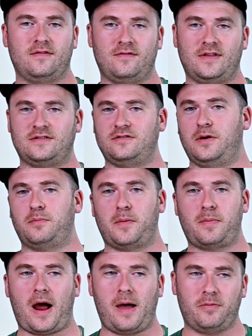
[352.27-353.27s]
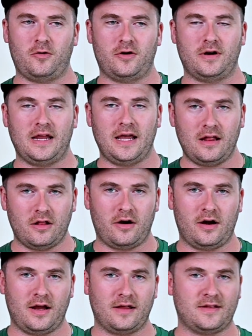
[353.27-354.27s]
that's super popular in
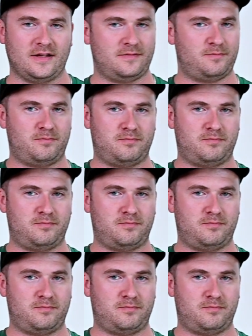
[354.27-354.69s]
e-learning that's